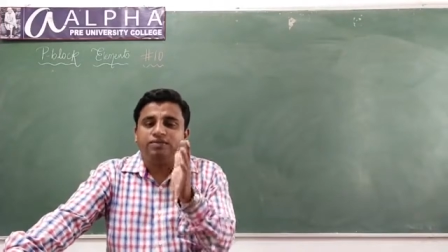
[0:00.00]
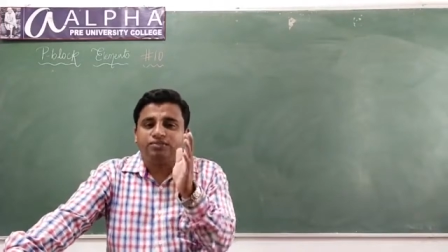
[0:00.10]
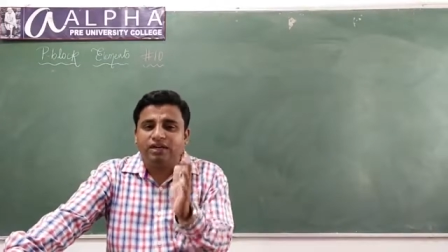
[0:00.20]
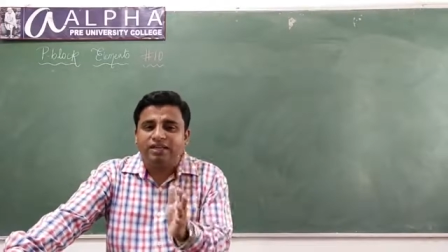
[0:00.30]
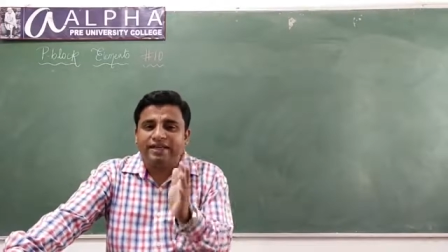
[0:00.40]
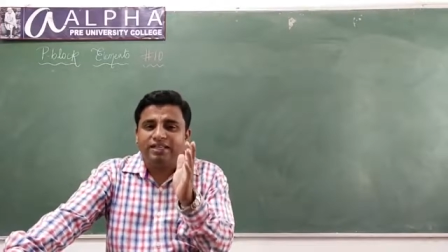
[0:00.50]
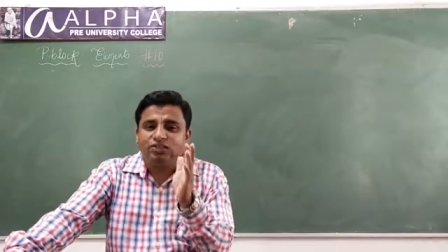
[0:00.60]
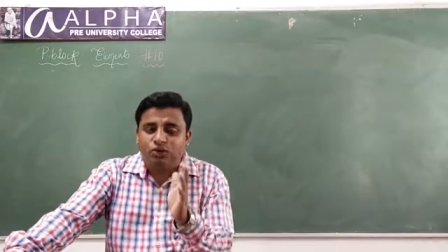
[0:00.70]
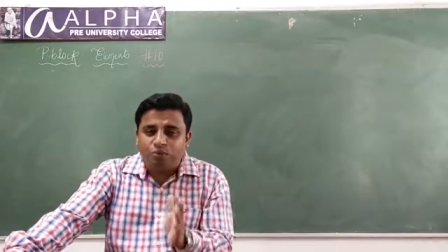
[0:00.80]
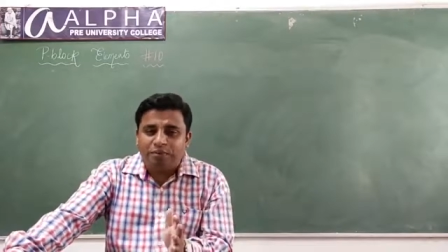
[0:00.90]
13th
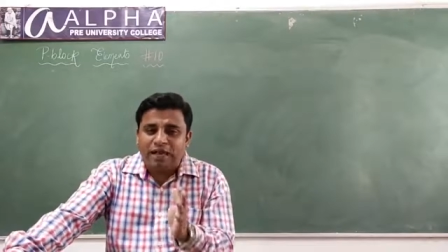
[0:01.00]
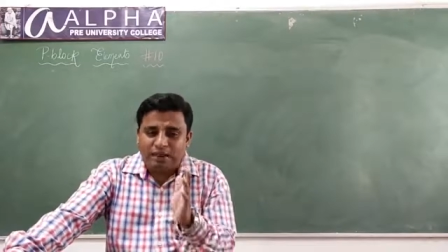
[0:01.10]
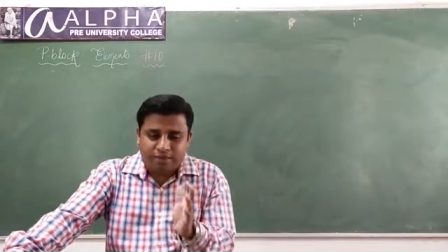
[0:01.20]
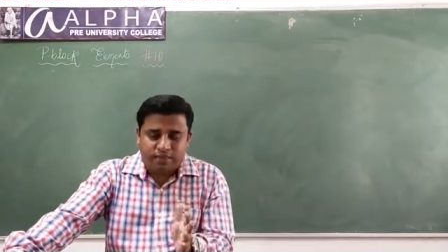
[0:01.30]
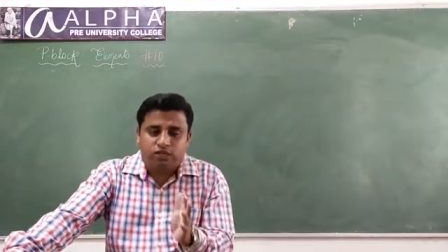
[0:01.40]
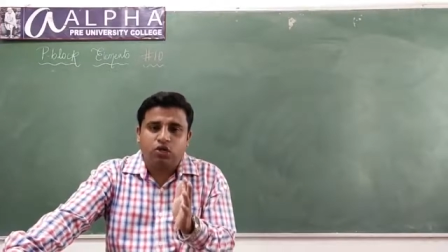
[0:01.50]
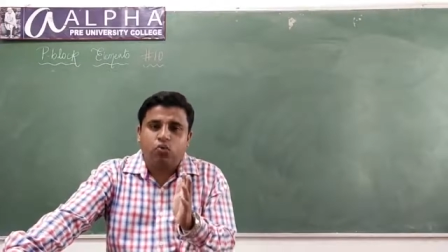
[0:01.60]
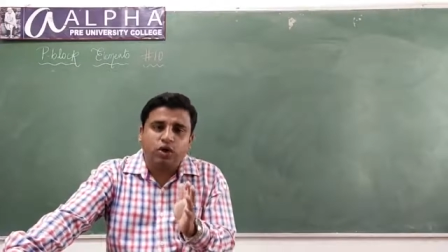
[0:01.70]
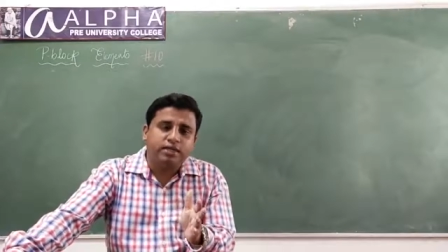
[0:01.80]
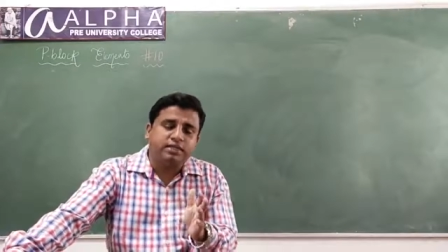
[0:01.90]
group elements.
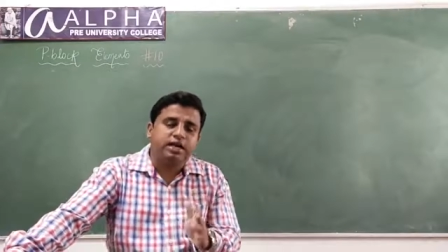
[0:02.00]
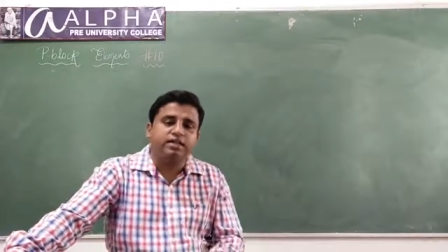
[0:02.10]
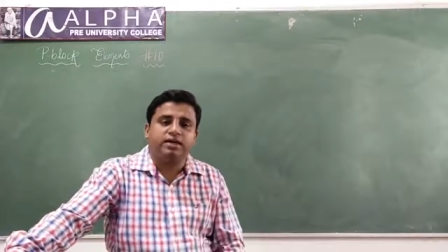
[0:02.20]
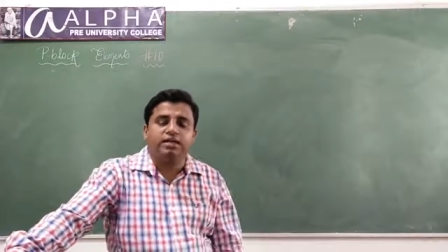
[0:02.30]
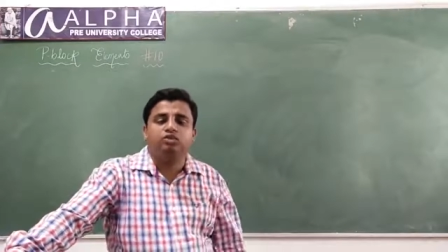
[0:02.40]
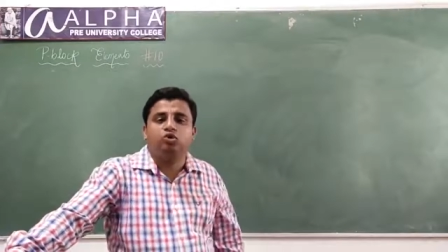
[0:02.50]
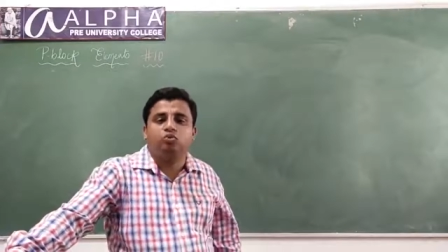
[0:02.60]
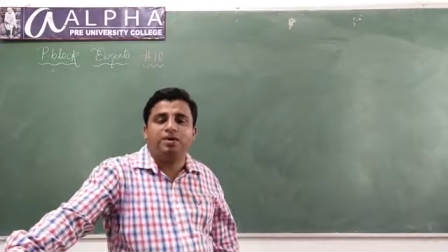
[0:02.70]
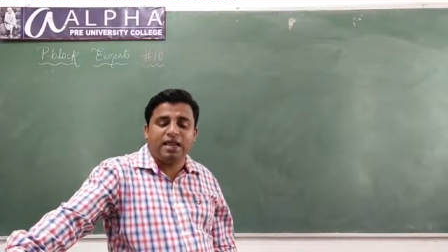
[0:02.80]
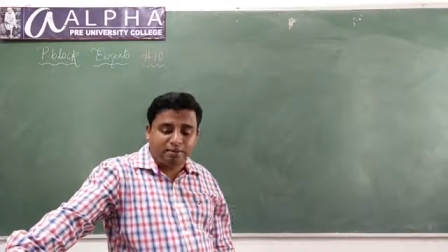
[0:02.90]
What is that 13th group
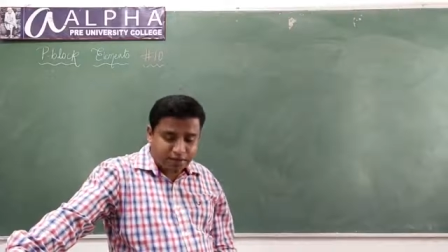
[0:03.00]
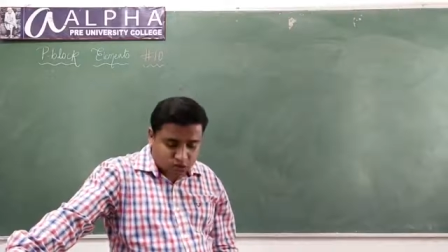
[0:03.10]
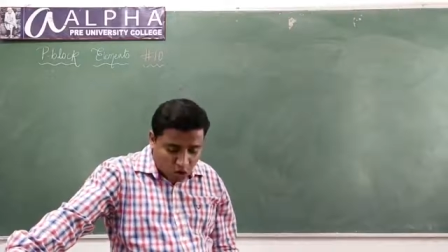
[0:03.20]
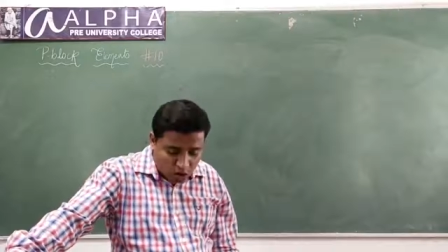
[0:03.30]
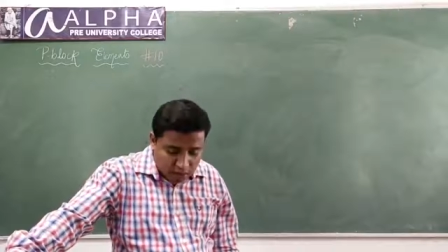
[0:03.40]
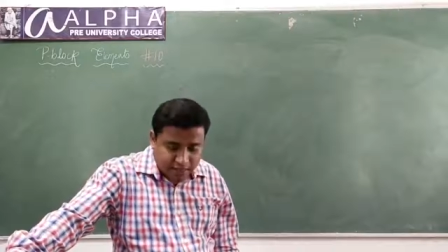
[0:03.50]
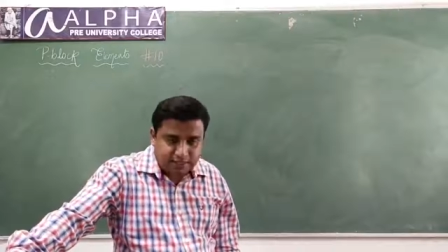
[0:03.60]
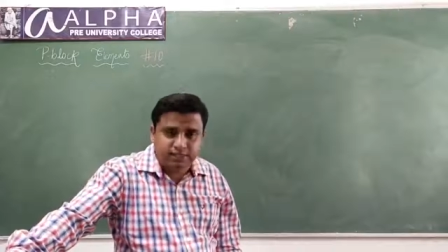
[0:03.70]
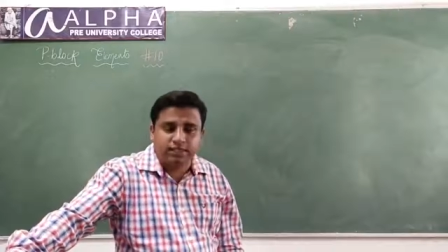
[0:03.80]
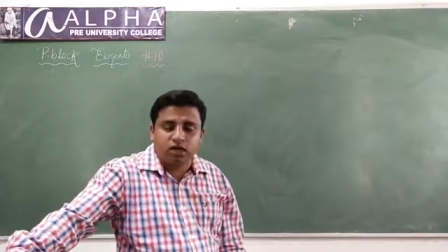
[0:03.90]
elements called as?